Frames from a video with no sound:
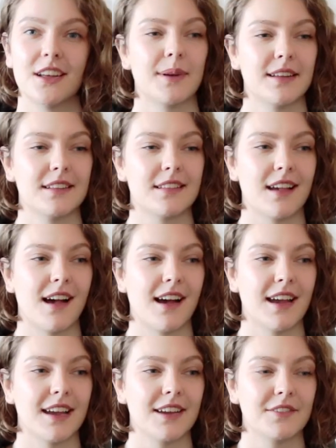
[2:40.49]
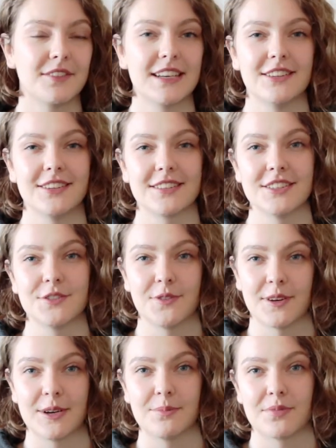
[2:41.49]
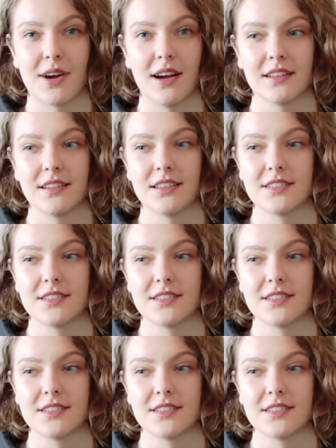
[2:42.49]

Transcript: but I really took this very broad.